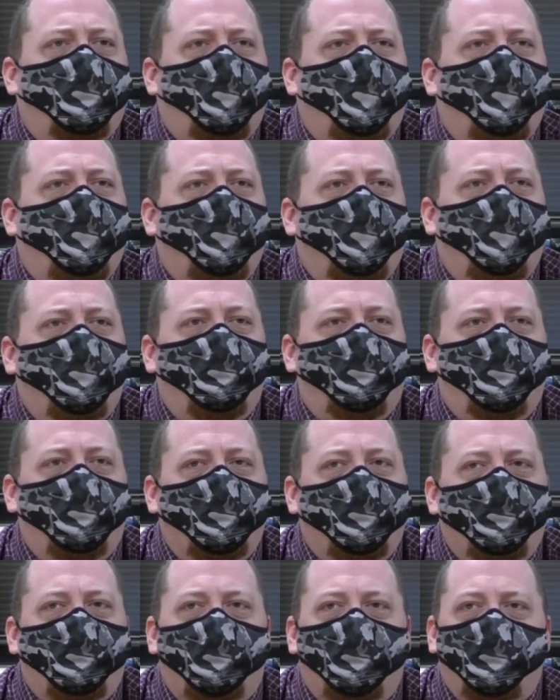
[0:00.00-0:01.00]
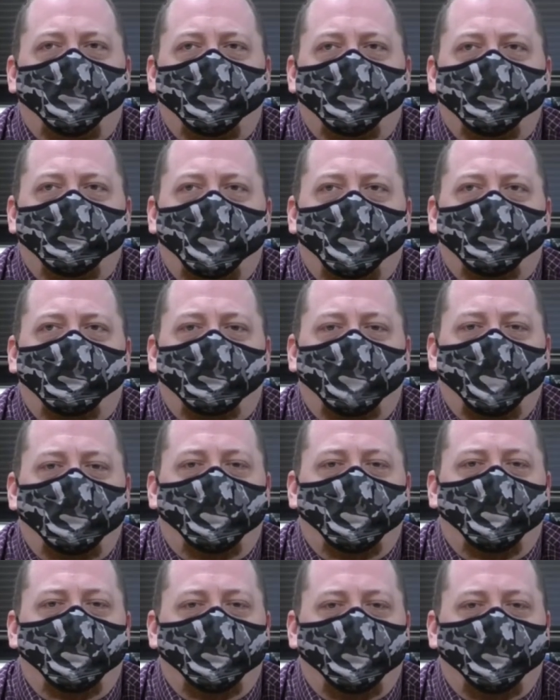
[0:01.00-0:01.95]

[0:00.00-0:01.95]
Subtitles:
I think most people,